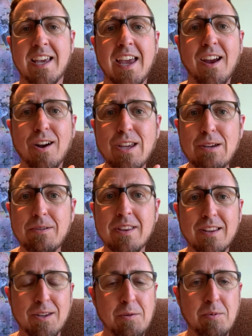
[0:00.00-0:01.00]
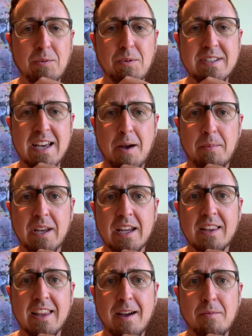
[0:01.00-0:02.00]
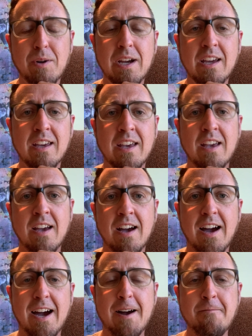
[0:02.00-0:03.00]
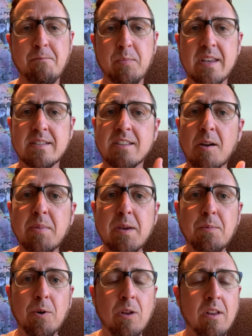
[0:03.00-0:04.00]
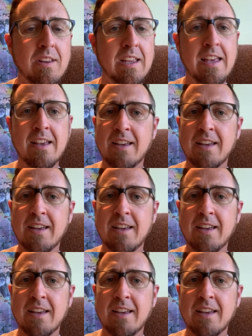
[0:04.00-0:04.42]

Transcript: Hey, are you in the loop with what's happening at Lambrick? Because some people